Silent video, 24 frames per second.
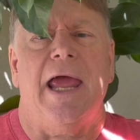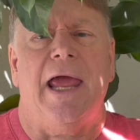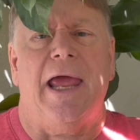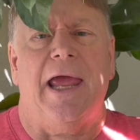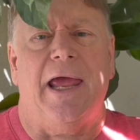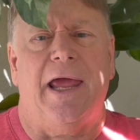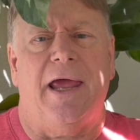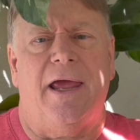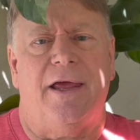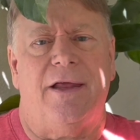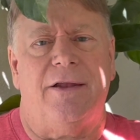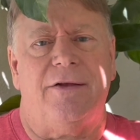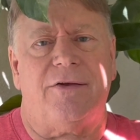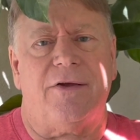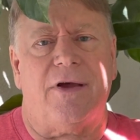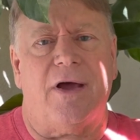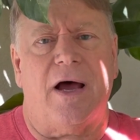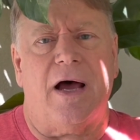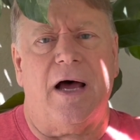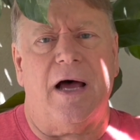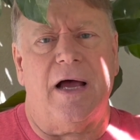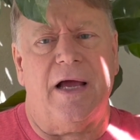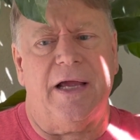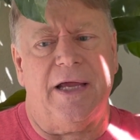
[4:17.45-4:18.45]
And
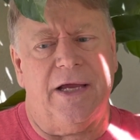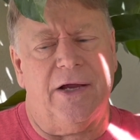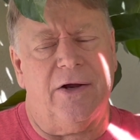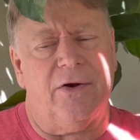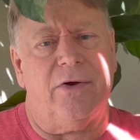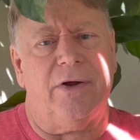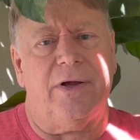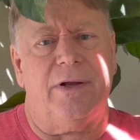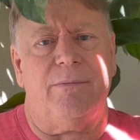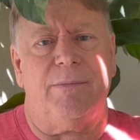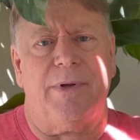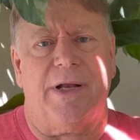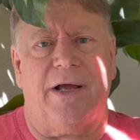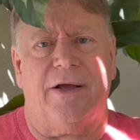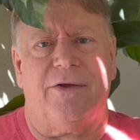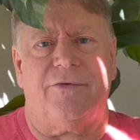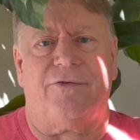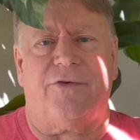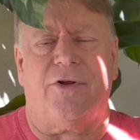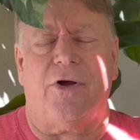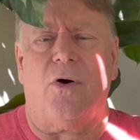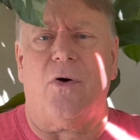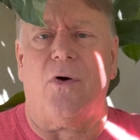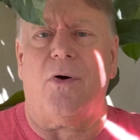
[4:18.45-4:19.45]
here in
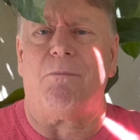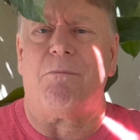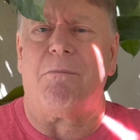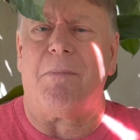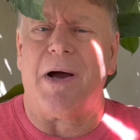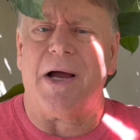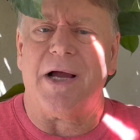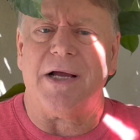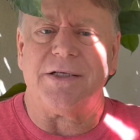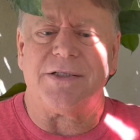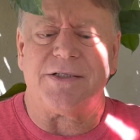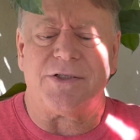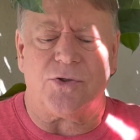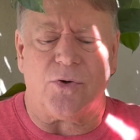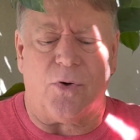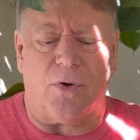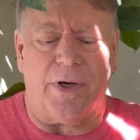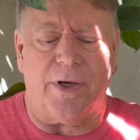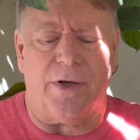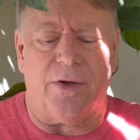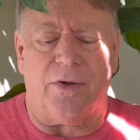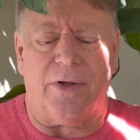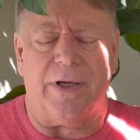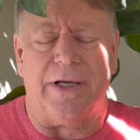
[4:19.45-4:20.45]
Modesto, my
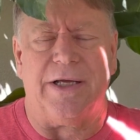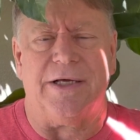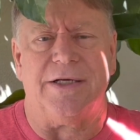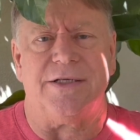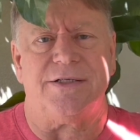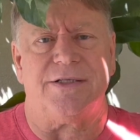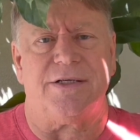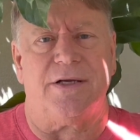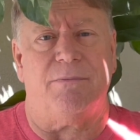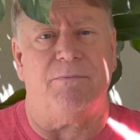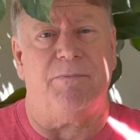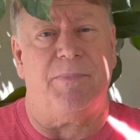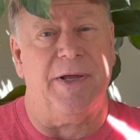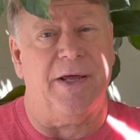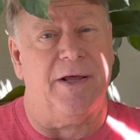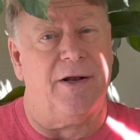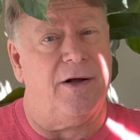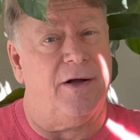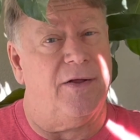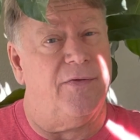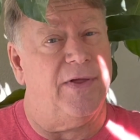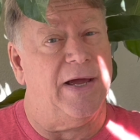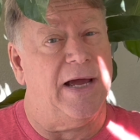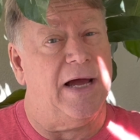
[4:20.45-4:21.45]
soil is a bit
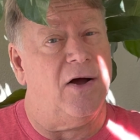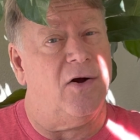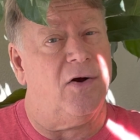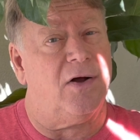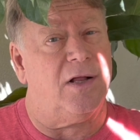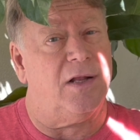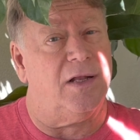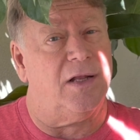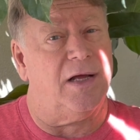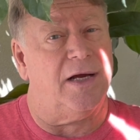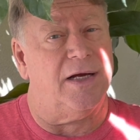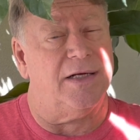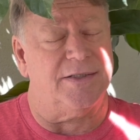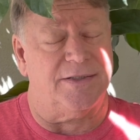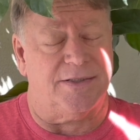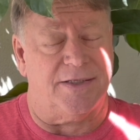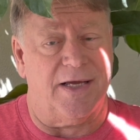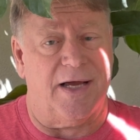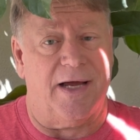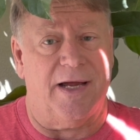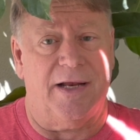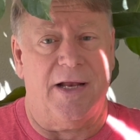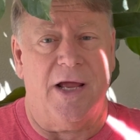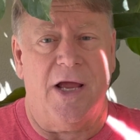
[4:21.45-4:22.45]
on the alkali
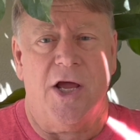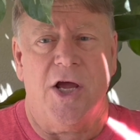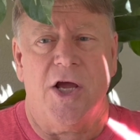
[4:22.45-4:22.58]
side.